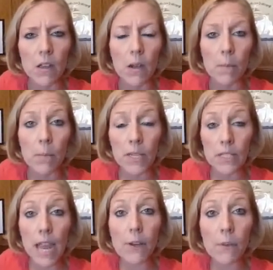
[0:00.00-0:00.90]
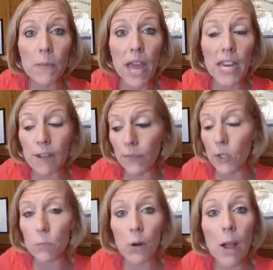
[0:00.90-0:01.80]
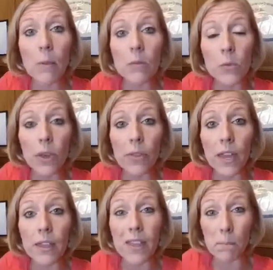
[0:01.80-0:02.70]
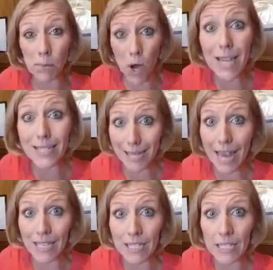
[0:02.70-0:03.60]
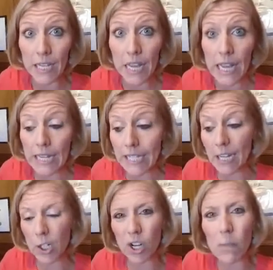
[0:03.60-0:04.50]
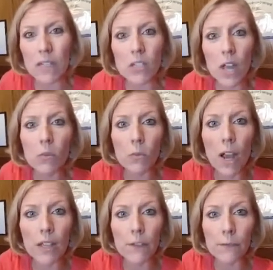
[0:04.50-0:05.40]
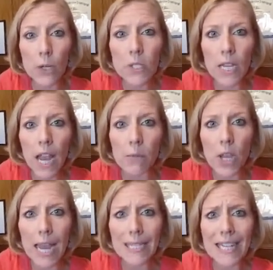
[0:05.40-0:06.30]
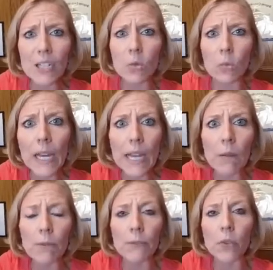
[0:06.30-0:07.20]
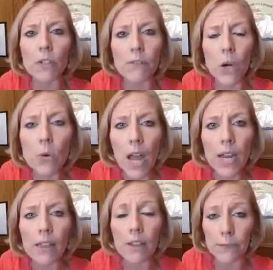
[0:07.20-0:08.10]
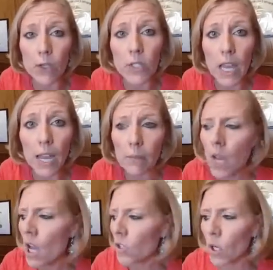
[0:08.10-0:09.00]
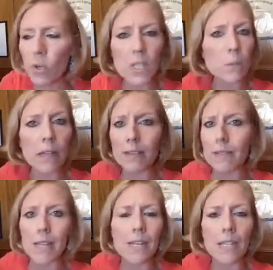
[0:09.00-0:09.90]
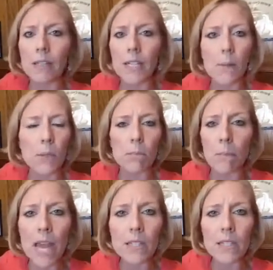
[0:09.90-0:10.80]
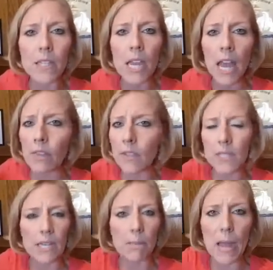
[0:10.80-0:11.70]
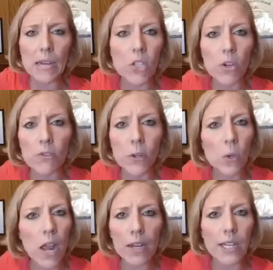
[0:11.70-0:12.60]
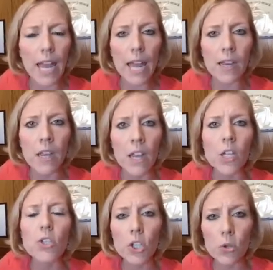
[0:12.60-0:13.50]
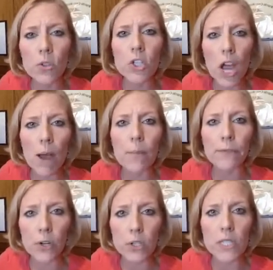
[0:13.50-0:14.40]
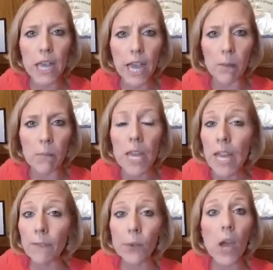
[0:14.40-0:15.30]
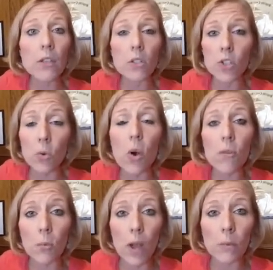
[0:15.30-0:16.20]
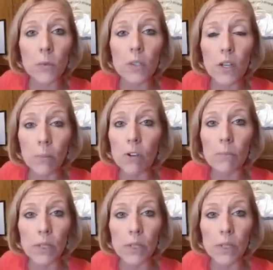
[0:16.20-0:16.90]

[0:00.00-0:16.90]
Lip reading: But aside from that, if there's problems with it, the process is that it should have been done right the first time. You guys need to read it before you vote on it the first time. Don't expect the Senate to clean up your mess and then send it back to you to vote on it again. Do the job the first time. If you guys are too overwhelmed with the number of bills